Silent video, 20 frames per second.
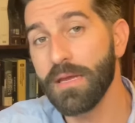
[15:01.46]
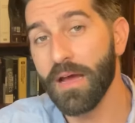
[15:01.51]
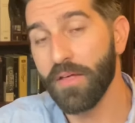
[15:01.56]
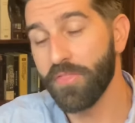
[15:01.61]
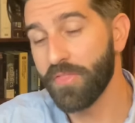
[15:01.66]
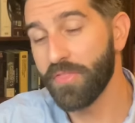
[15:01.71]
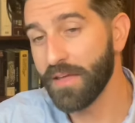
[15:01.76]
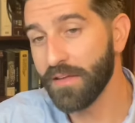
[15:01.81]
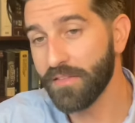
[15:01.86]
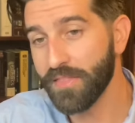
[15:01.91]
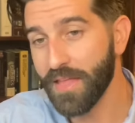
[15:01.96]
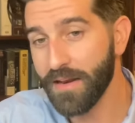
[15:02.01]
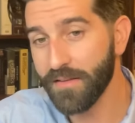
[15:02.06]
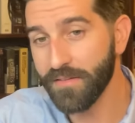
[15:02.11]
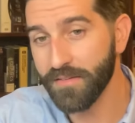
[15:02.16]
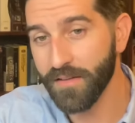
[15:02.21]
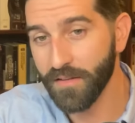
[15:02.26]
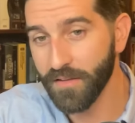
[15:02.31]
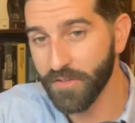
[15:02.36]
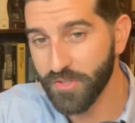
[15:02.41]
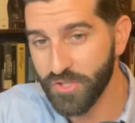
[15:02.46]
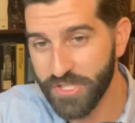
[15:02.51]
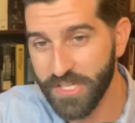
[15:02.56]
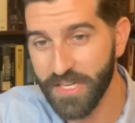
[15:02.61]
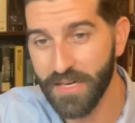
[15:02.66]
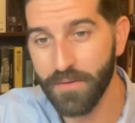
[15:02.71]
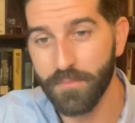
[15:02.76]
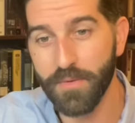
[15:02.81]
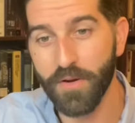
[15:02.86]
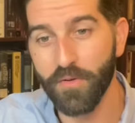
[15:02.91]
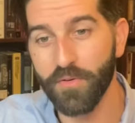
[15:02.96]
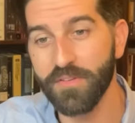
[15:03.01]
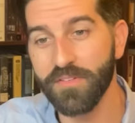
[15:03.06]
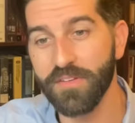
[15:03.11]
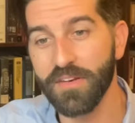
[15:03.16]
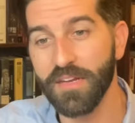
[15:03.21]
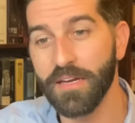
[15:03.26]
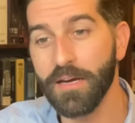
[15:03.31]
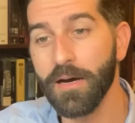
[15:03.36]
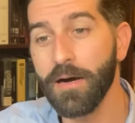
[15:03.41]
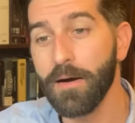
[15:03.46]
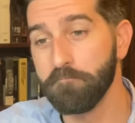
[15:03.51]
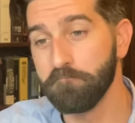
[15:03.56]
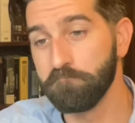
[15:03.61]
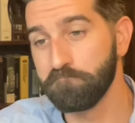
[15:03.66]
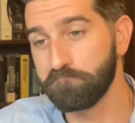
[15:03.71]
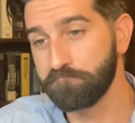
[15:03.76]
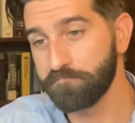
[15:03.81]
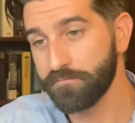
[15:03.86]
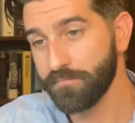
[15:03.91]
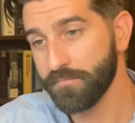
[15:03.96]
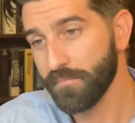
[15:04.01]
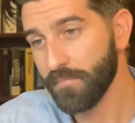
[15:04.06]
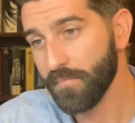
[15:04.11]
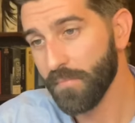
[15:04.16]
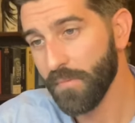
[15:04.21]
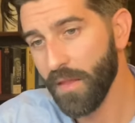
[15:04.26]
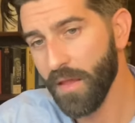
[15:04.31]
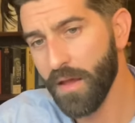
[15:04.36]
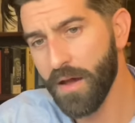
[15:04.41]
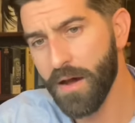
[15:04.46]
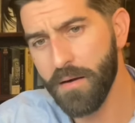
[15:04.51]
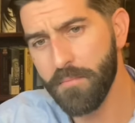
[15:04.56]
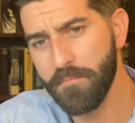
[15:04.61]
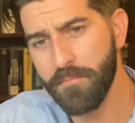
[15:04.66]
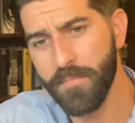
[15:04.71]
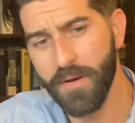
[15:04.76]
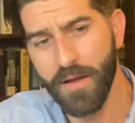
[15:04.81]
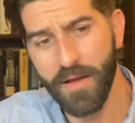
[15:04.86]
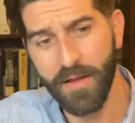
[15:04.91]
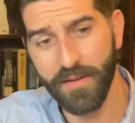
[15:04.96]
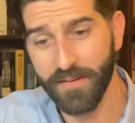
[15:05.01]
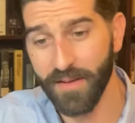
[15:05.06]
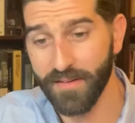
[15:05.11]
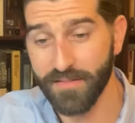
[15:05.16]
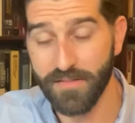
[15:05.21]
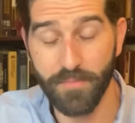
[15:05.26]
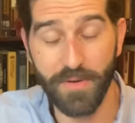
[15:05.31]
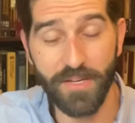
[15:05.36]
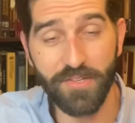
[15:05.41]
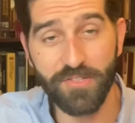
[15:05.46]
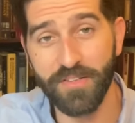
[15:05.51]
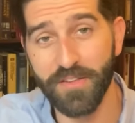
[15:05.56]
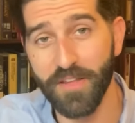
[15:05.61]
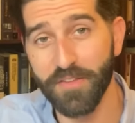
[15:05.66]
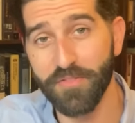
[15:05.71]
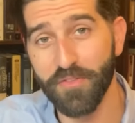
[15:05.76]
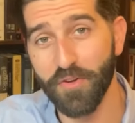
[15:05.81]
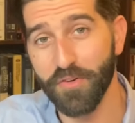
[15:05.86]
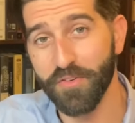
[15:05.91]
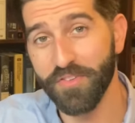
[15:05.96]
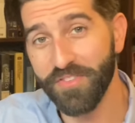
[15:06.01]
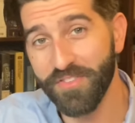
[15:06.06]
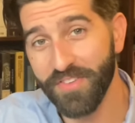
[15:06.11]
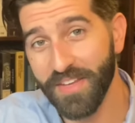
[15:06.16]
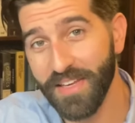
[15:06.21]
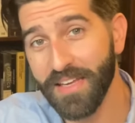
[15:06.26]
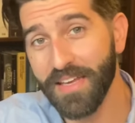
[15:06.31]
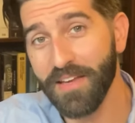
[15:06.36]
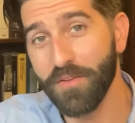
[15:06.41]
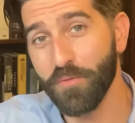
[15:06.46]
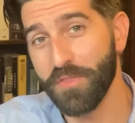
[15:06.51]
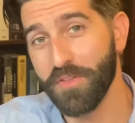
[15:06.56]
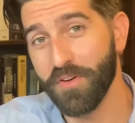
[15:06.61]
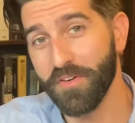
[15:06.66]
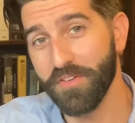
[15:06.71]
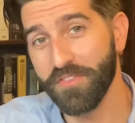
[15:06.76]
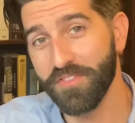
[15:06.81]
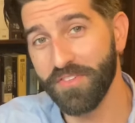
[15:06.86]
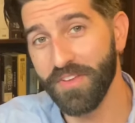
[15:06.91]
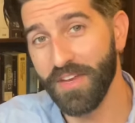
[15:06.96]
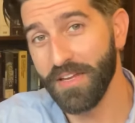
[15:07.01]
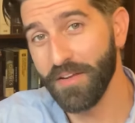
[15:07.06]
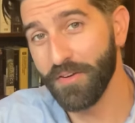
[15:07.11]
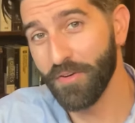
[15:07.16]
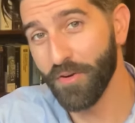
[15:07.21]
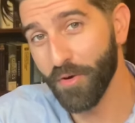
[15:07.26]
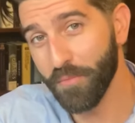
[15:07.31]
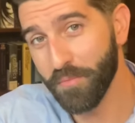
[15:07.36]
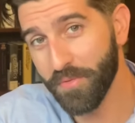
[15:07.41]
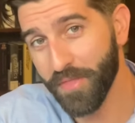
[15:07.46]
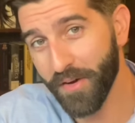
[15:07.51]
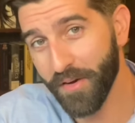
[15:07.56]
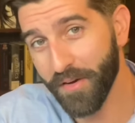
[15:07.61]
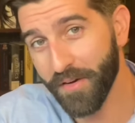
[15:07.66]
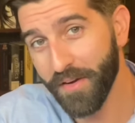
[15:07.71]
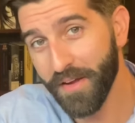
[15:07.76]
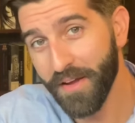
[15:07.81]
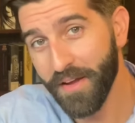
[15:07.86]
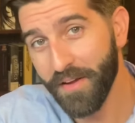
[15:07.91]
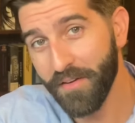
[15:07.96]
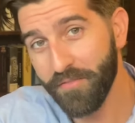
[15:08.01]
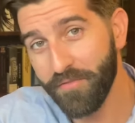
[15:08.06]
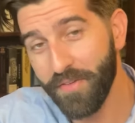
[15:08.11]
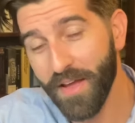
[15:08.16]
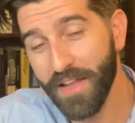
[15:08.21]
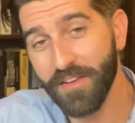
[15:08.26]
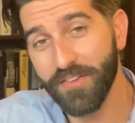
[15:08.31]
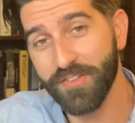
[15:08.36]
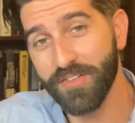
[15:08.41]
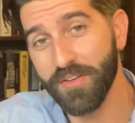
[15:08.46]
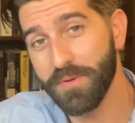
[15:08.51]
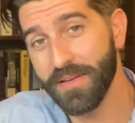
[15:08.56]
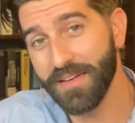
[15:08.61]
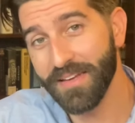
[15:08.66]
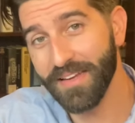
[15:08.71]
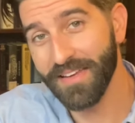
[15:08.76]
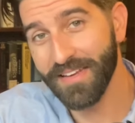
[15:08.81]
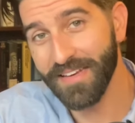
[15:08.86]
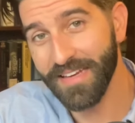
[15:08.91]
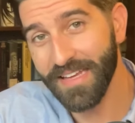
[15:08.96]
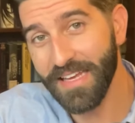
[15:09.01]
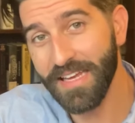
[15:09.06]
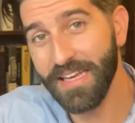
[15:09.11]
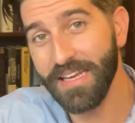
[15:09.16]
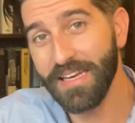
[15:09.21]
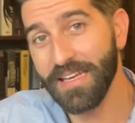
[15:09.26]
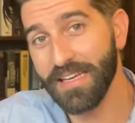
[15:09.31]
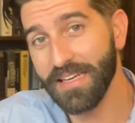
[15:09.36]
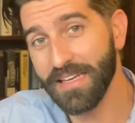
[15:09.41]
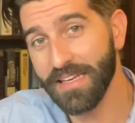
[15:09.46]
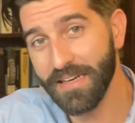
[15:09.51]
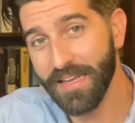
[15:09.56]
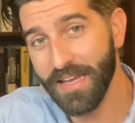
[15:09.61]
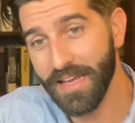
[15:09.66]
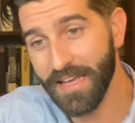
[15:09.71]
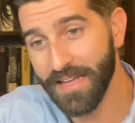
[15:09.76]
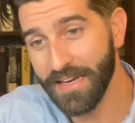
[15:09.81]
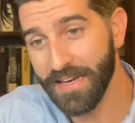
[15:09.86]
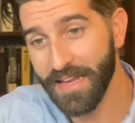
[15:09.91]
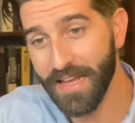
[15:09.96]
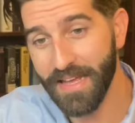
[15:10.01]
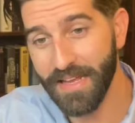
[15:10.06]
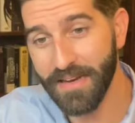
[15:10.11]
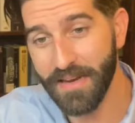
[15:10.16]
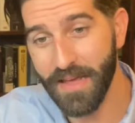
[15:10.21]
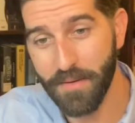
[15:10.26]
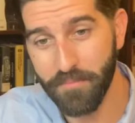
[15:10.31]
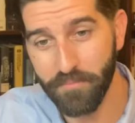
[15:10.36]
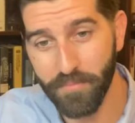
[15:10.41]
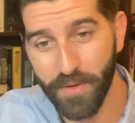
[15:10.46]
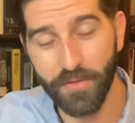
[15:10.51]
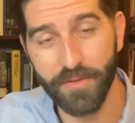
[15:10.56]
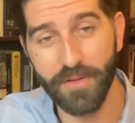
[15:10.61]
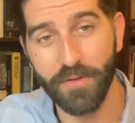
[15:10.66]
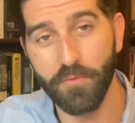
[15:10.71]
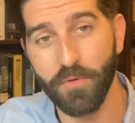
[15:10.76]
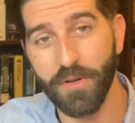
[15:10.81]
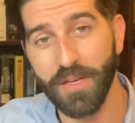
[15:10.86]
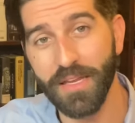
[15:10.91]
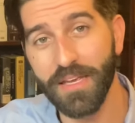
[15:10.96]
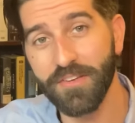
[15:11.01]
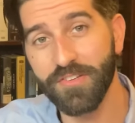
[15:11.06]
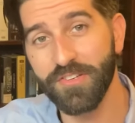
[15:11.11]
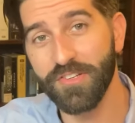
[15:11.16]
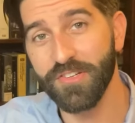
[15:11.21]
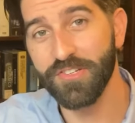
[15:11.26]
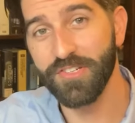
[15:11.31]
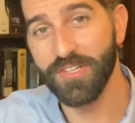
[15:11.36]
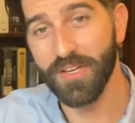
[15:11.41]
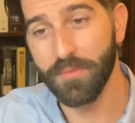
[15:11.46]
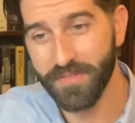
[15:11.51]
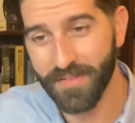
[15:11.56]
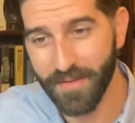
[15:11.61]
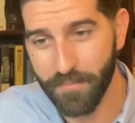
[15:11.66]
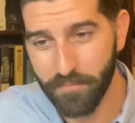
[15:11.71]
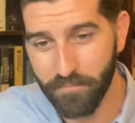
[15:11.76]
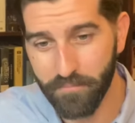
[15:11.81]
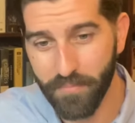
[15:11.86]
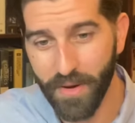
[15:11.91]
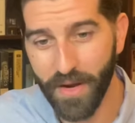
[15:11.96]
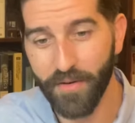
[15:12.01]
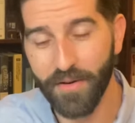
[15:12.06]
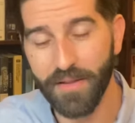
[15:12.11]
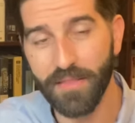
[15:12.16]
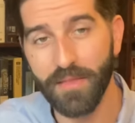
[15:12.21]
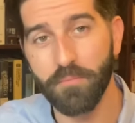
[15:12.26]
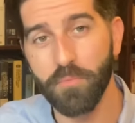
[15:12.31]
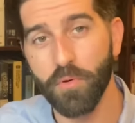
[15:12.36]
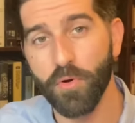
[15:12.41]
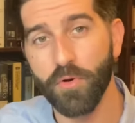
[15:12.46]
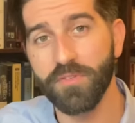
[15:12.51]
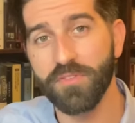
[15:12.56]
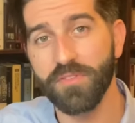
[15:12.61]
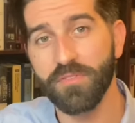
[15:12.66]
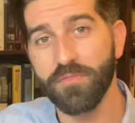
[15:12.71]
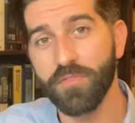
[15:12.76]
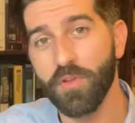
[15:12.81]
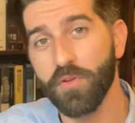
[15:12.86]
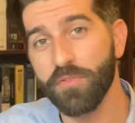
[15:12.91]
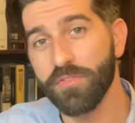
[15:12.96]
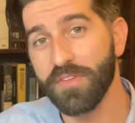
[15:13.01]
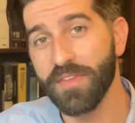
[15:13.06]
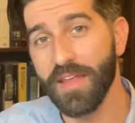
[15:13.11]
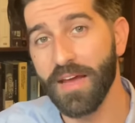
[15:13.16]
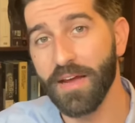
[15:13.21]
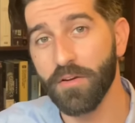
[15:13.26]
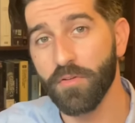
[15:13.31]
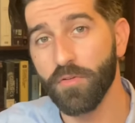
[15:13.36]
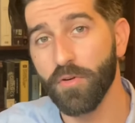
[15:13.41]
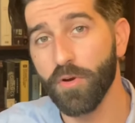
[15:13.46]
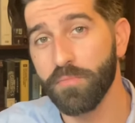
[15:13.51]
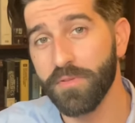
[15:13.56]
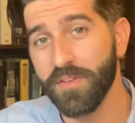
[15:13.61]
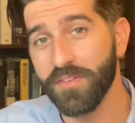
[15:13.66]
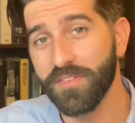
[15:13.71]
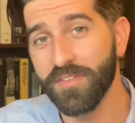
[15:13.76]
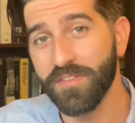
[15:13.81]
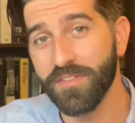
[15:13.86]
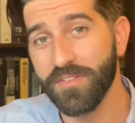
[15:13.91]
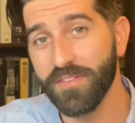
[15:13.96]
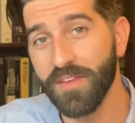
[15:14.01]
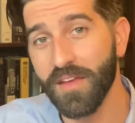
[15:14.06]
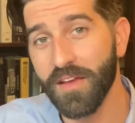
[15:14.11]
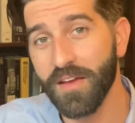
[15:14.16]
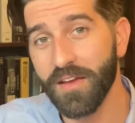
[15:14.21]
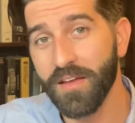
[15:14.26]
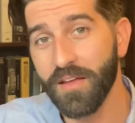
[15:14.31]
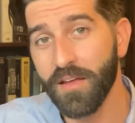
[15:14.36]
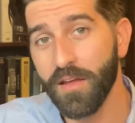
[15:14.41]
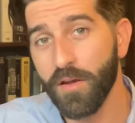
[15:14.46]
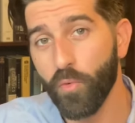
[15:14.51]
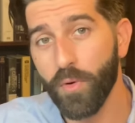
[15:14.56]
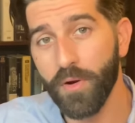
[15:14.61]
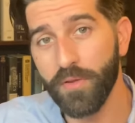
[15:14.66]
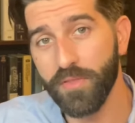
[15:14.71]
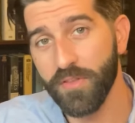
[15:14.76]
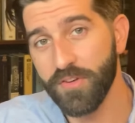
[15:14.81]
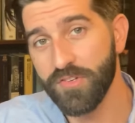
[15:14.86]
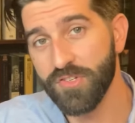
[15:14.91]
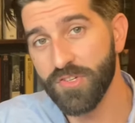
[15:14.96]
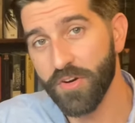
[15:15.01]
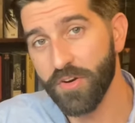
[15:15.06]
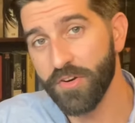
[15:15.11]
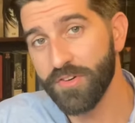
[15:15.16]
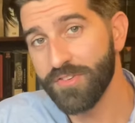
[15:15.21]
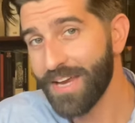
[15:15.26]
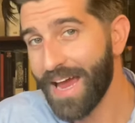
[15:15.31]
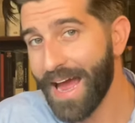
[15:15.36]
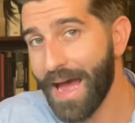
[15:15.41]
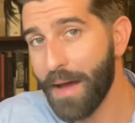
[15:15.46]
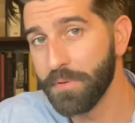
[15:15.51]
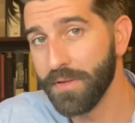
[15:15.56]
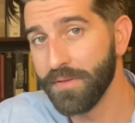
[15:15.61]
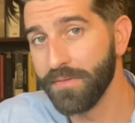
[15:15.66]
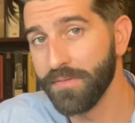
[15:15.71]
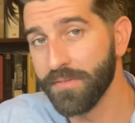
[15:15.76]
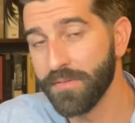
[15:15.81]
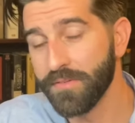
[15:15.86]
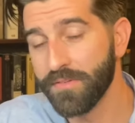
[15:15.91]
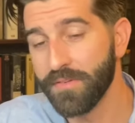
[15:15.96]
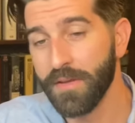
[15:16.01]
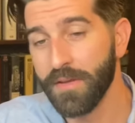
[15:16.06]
I think that is a legitimate reason to come. Um, not to mention that they're singing with their city group, they're fellowshipping and eating and, and, and, and building relationships and bearing the burdens of those in that group. This is where the church happens.